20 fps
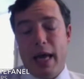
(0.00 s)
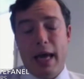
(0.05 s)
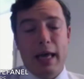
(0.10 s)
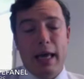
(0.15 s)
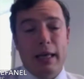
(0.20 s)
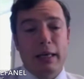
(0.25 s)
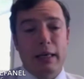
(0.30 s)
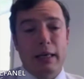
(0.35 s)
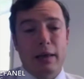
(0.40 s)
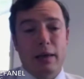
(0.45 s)

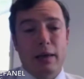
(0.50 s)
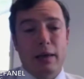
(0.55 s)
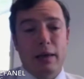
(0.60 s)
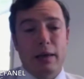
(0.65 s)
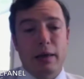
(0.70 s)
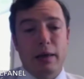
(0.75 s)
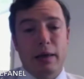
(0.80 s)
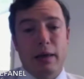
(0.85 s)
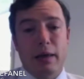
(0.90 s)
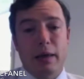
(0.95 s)
And
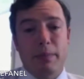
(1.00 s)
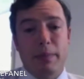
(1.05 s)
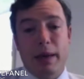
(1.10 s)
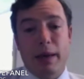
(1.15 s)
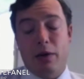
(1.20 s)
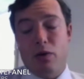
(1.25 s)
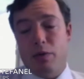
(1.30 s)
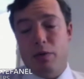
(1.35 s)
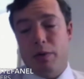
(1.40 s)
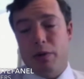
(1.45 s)

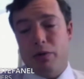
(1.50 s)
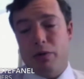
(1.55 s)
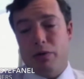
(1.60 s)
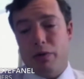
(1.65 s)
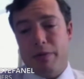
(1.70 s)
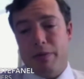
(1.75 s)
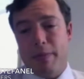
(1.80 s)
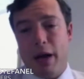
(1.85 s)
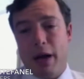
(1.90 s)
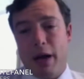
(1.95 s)
by global
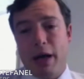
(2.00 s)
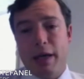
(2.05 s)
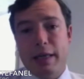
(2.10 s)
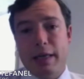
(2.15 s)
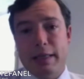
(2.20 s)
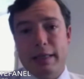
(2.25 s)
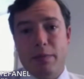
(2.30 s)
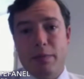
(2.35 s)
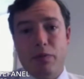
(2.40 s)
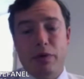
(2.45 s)
growth
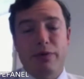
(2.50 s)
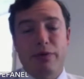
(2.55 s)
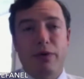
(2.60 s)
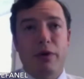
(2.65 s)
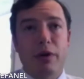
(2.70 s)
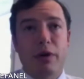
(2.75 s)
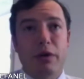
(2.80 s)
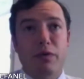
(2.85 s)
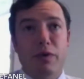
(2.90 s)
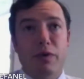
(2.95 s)
markets, I'm
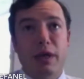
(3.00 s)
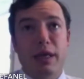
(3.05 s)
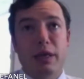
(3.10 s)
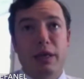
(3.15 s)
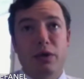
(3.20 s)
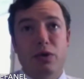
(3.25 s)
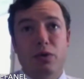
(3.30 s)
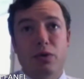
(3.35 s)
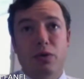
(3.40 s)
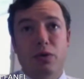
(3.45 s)
referring
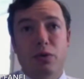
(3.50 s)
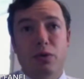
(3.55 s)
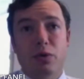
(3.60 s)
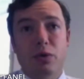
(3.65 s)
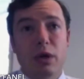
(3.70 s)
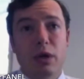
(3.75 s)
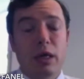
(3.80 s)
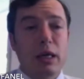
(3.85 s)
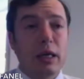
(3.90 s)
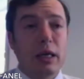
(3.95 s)
really to